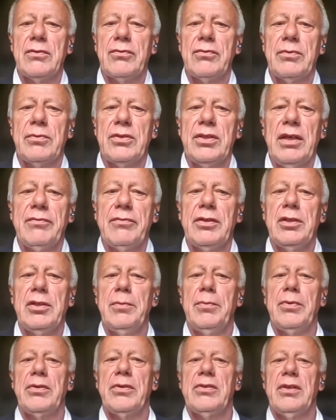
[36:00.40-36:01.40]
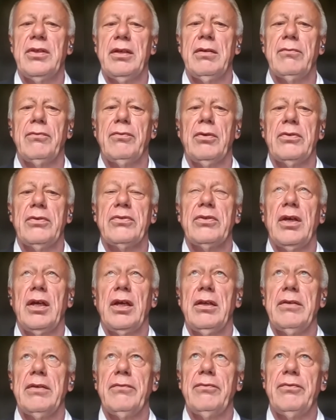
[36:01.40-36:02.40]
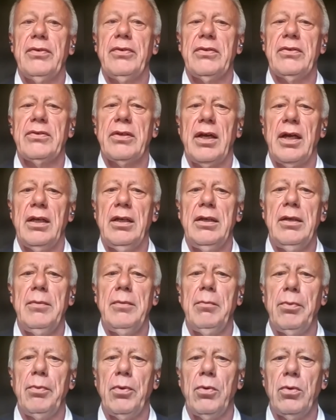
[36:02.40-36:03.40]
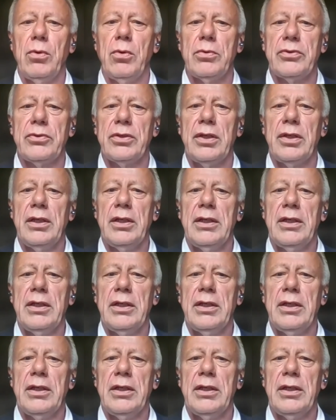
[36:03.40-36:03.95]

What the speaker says: from 70% fossil and fissile imports